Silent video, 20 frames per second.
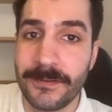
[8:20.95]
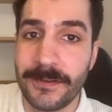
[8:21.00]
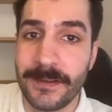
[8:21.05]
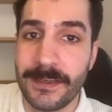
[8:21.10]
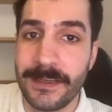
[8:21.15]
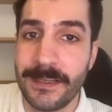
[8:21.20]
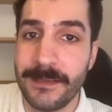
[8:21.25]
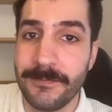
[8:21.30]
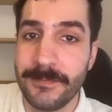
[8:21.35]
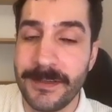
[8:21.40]

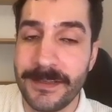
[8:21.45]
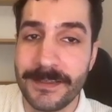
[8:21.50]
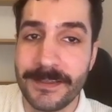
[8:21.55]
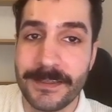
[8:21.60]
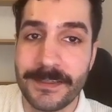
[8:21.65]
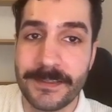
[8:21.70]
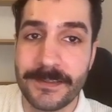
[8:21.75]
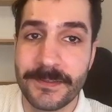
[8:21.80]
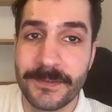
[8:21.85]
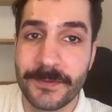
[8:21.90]
enabling
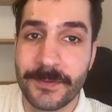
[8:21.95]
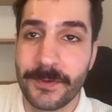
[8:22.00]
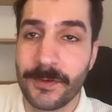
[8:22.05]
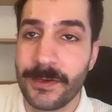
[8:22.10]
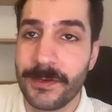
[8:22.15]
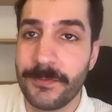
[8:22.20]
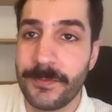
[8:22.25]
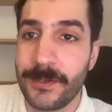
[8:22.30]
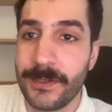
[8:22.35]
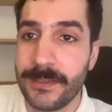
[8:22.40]
this
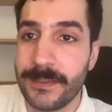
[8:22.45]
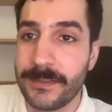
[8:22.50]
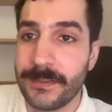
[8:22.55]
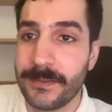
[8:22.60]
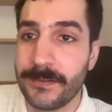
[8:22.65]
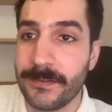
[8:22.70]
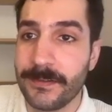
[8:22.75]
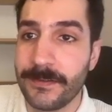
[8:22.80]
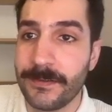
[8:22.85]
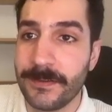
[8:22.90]

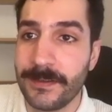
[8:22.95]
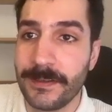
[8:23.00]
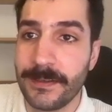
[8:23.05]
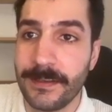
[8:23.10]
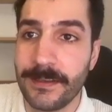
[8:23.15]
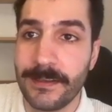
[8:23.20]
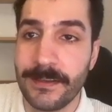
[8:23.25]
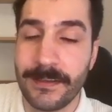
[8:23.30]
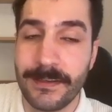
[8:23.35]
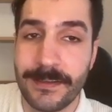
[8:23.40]
collaboration,
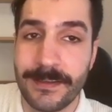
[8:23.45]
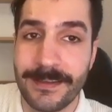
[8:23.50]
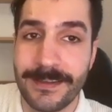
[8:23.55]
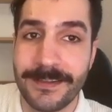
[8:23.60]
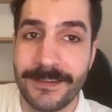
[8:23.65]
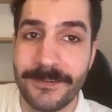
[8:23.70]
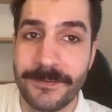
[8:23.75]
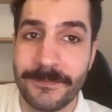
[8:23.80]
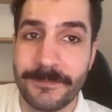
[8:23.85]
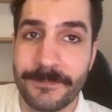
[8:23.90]

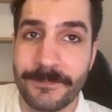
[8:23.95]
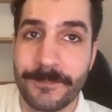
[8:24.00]
and